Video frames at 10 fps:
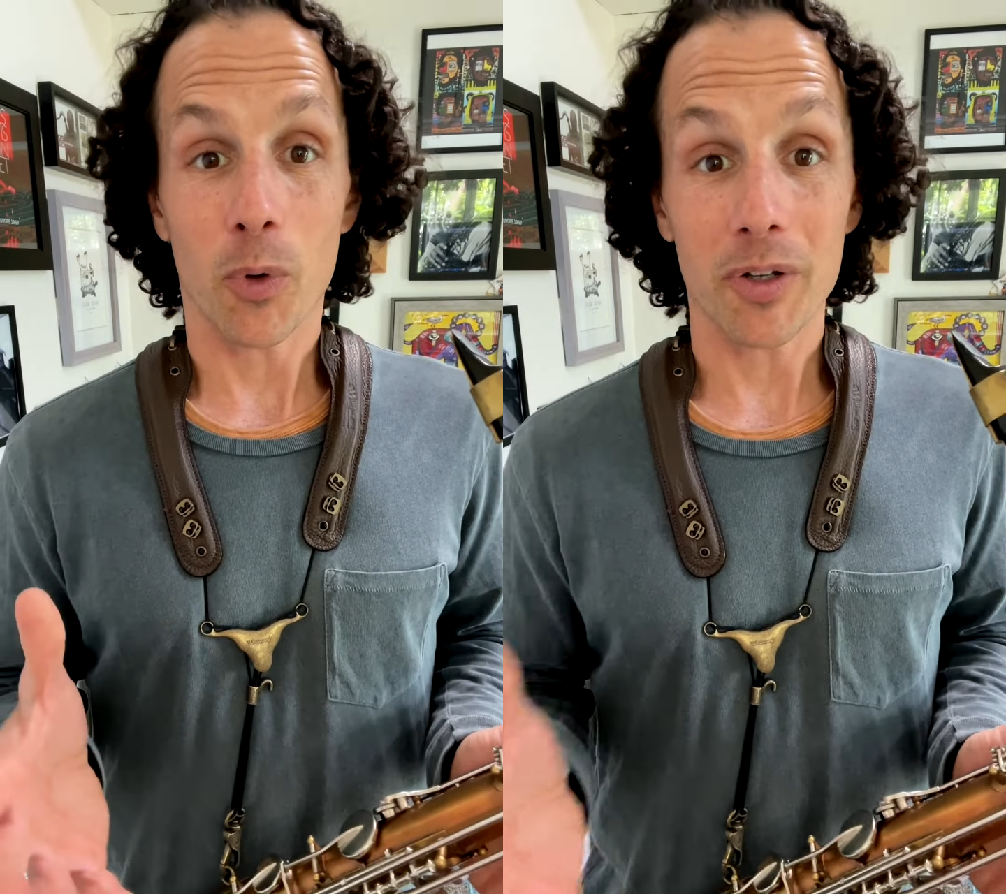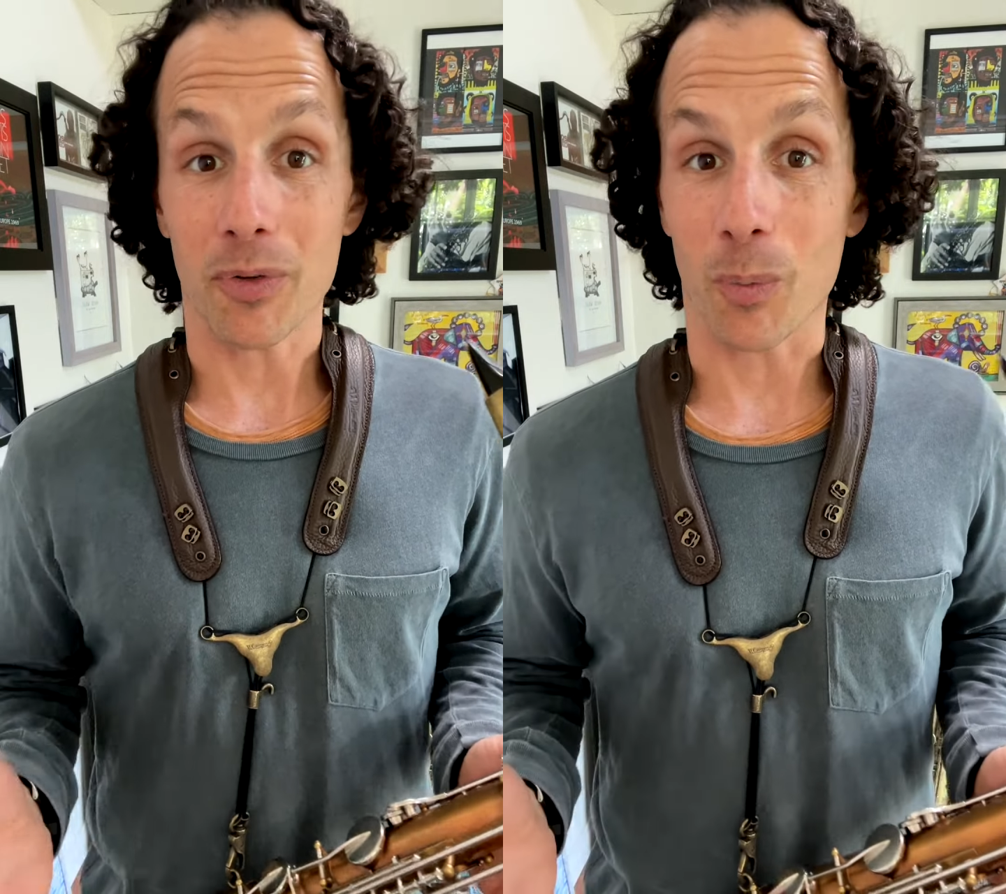
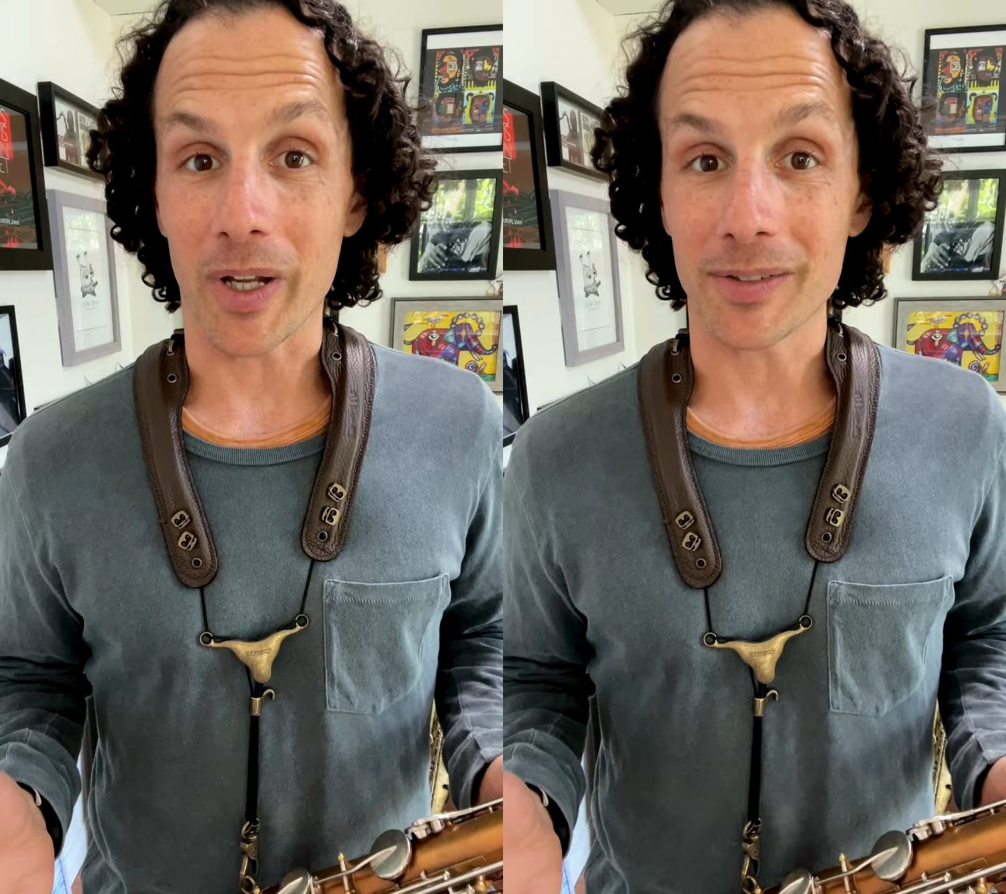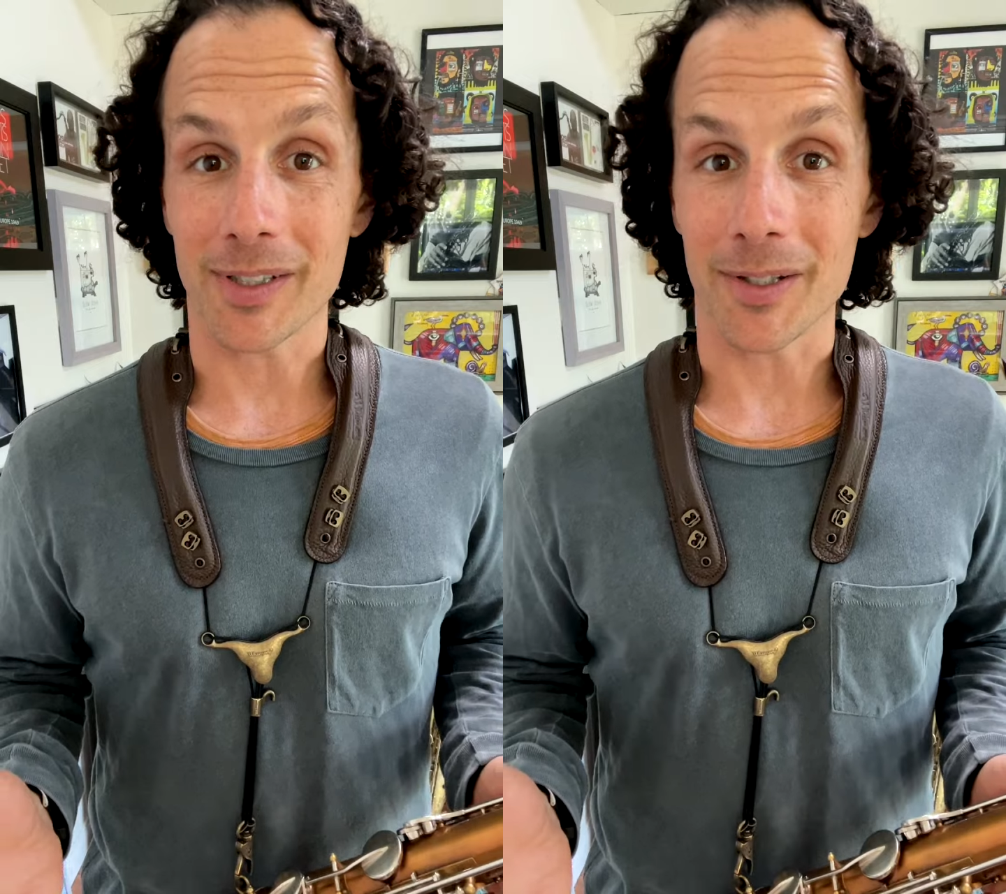different
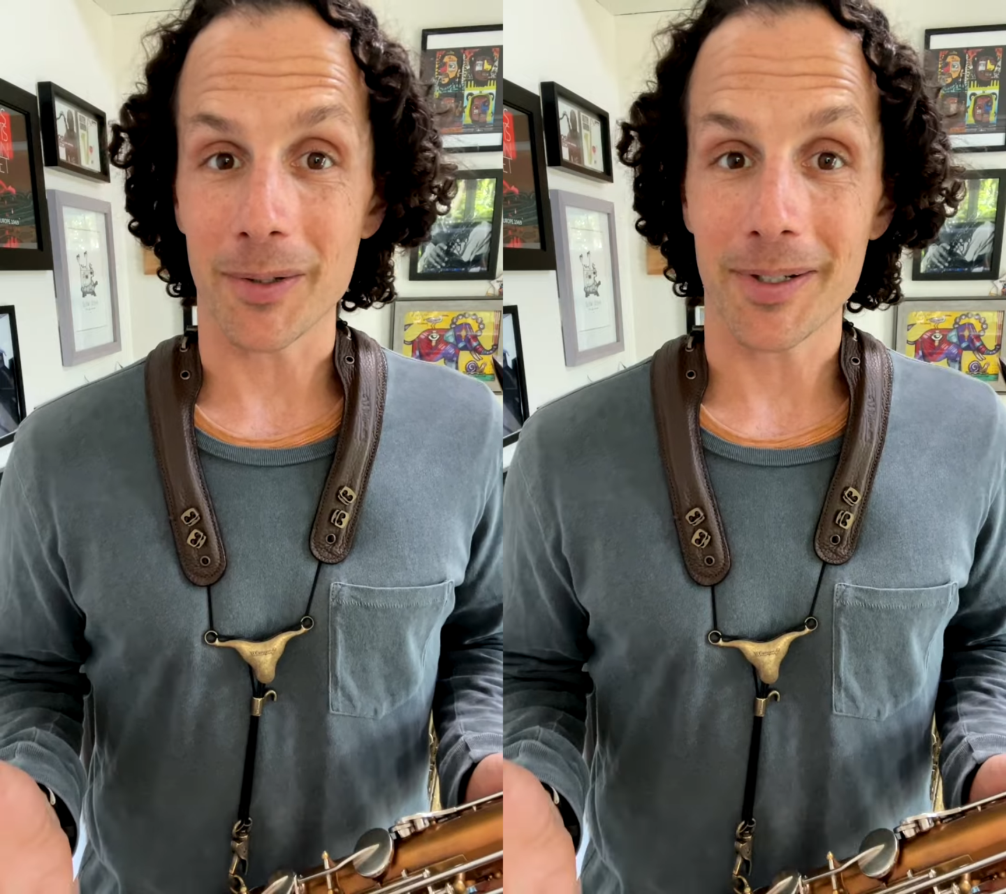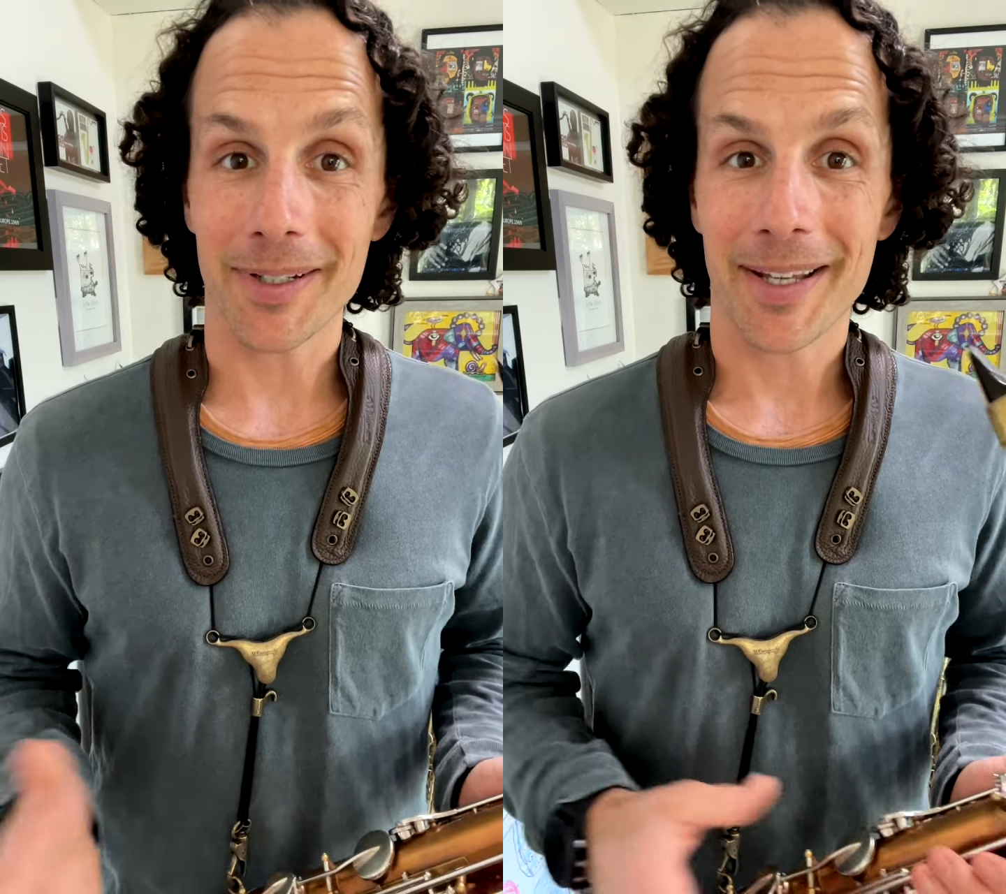ways to do
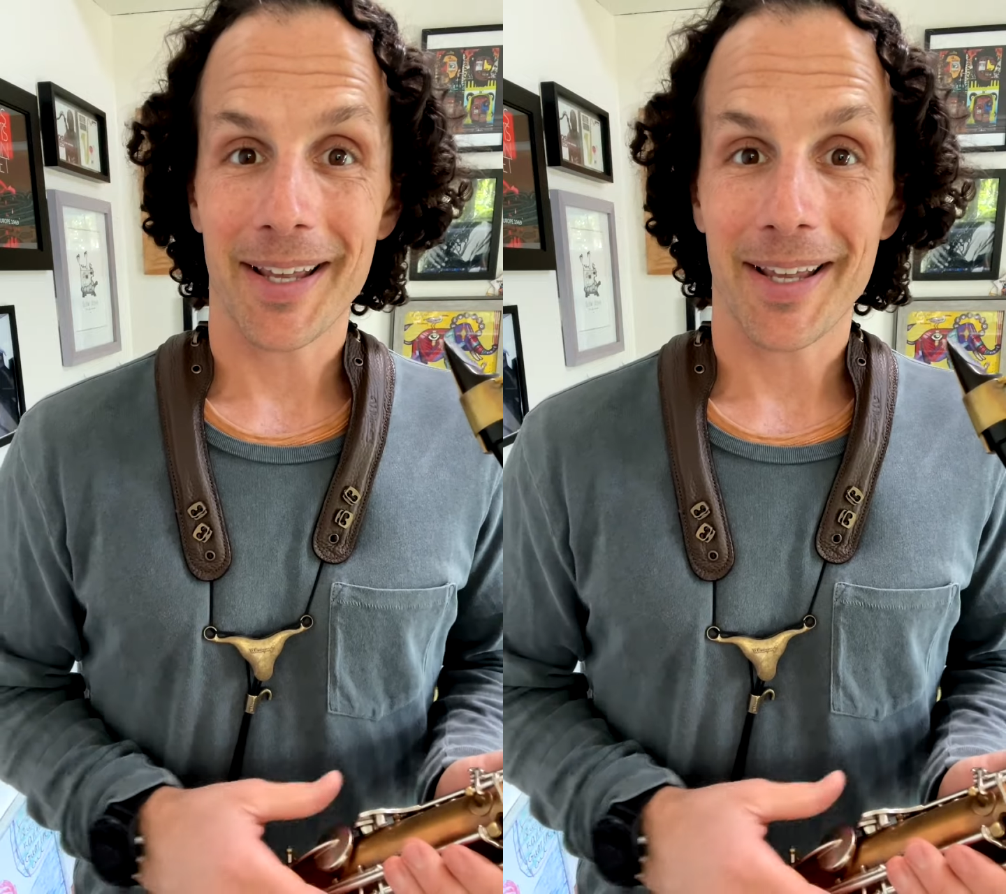it.